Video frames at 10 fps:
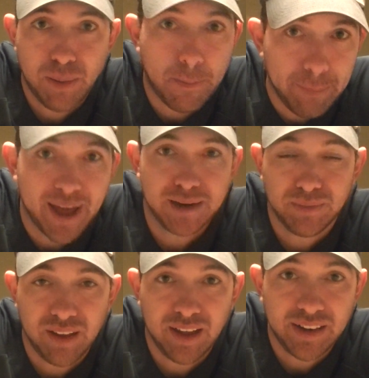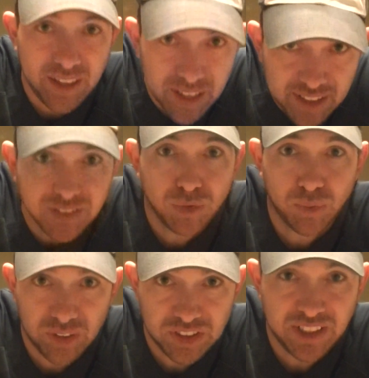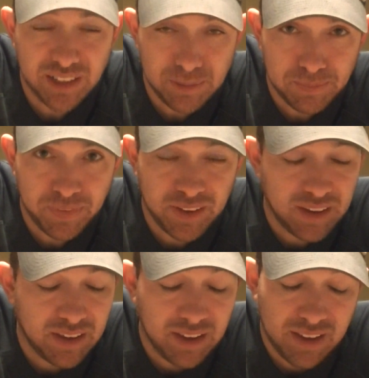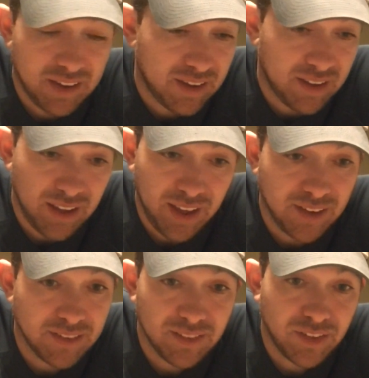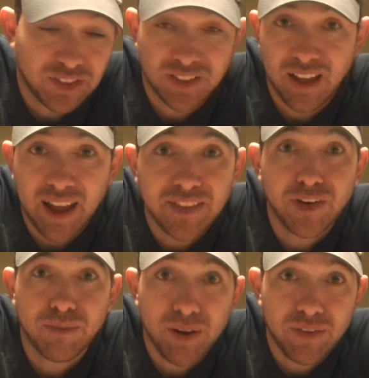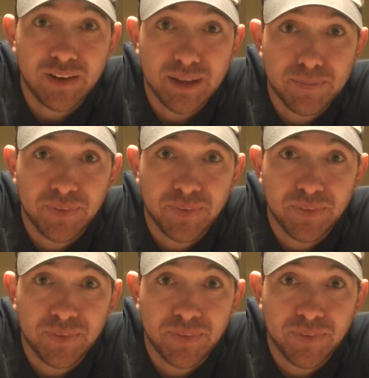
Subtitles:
Bottom line, it's the worst team, and there's 9 that are better than him.